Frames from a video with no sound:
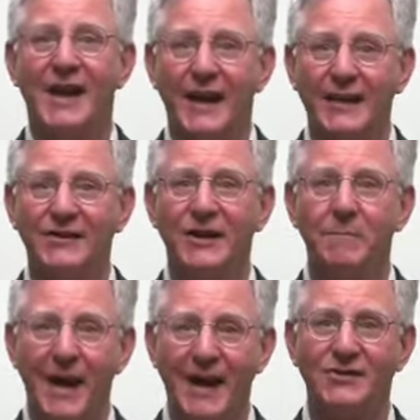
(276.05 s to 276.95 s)
Higgins can
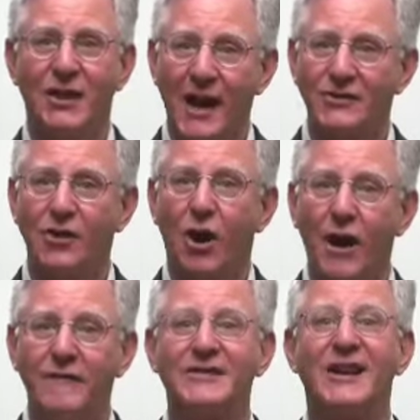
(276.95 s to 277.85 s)
pass Eliza
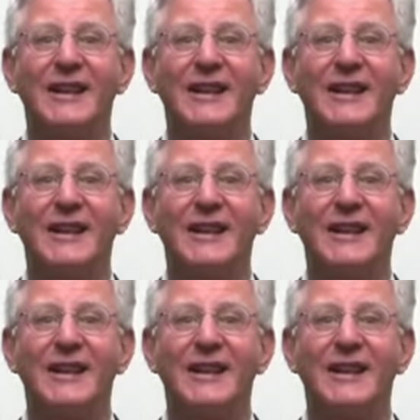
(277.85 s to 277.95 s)
off as a